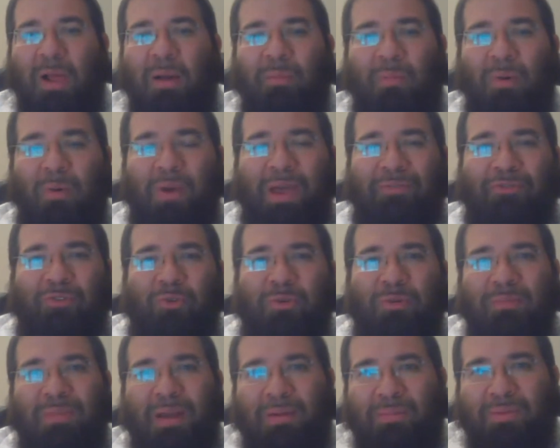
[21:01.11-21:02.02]
But we have to
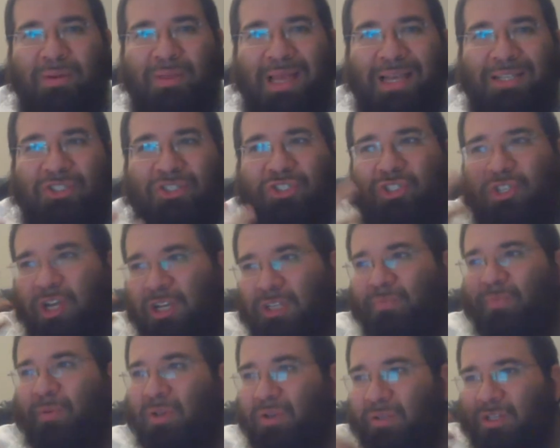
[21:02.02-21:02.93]
remember that's
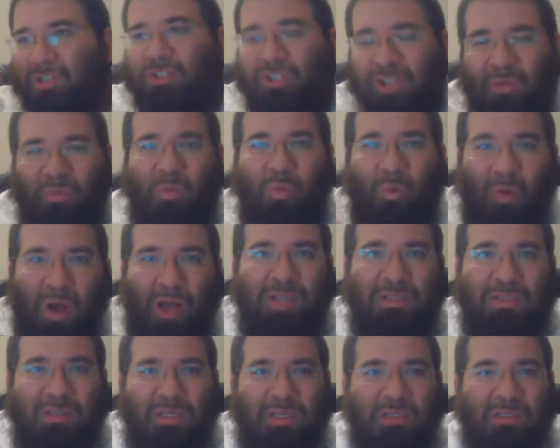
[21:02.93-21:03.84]
just because Hashem
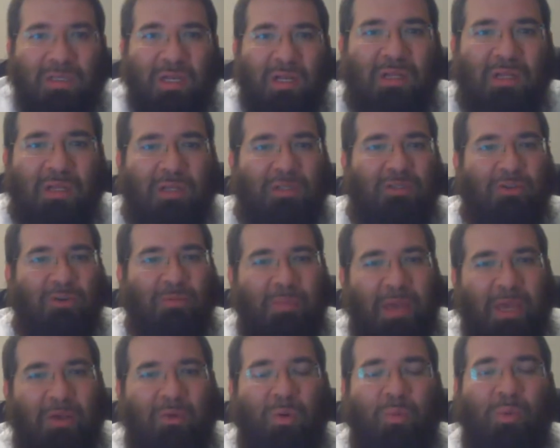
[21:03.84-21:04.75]
wants us to
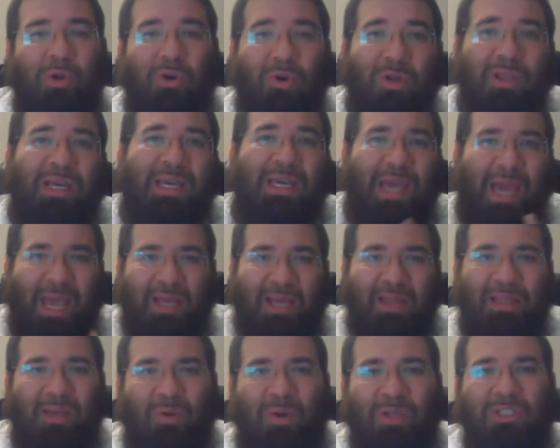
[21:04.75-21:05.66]
make what we call a
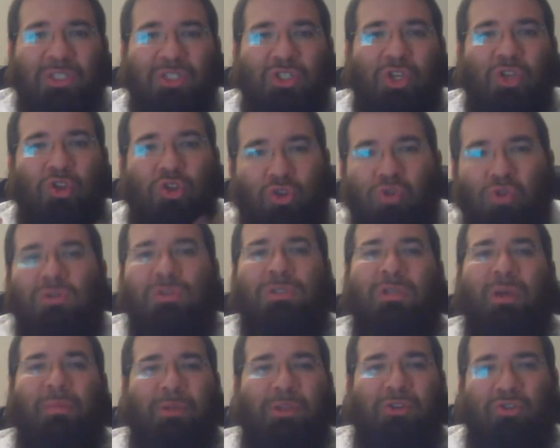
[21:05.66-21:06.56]
keli. He wants us to do
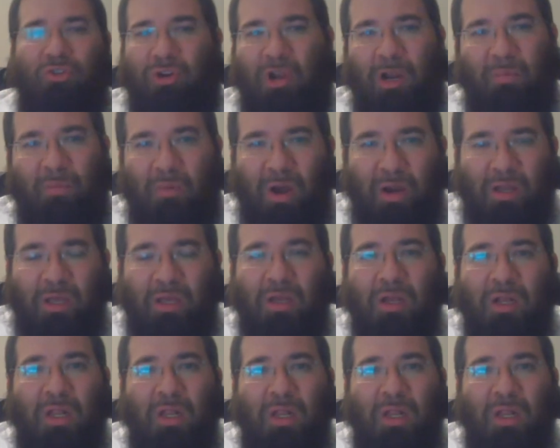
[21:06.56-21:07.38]
something to earn our money.